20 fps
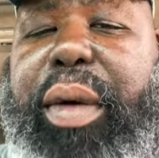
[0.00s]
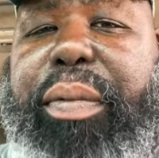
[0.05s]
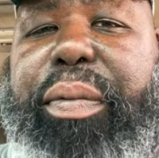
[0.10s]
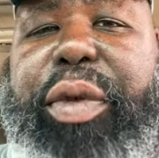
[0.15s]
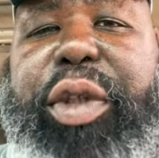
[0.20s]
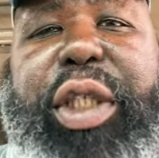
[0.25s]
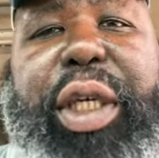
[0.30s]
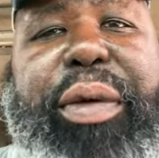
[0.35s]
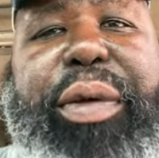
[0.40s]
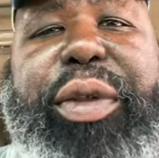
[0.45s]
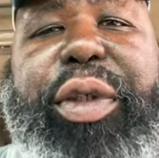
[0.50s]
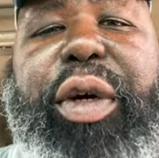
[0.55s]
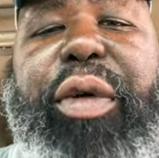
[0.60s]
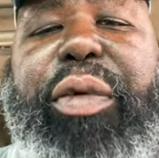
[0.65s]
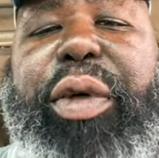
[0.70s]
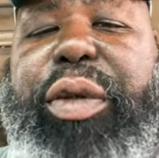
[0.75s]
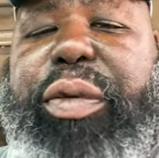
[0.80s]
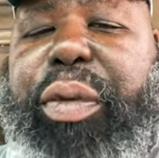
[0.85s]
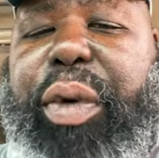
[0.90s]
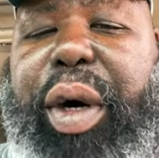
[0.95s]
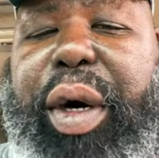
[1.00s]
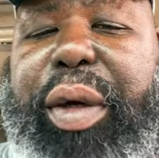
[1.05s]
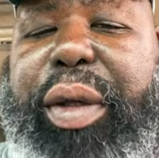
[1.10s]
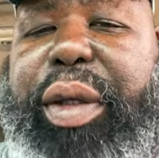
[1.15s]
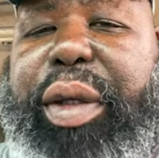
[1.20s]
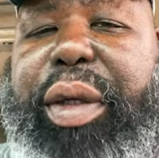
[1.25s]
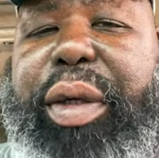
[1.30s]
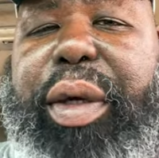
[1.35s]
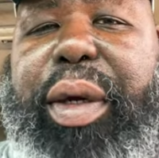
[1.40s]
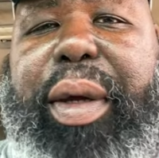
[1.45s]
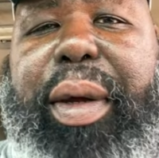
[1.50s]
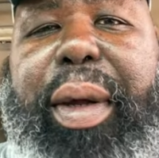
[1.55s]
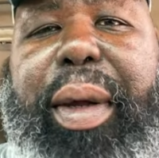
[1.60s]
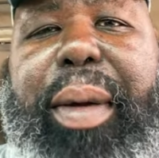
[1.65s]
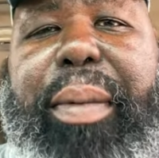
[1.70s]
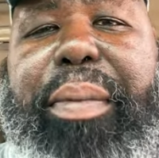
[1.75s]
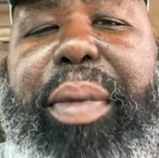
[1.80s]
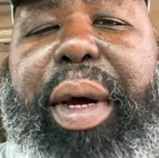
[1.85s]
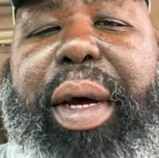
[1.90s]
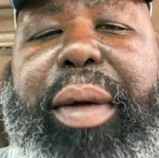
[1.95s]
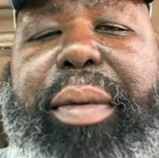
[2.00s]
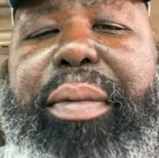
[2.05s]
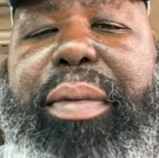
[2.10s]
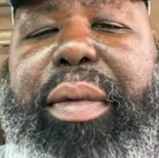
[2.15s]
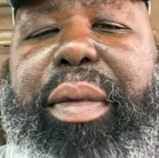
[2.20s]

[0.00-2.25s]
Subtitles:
Secret Service worked. But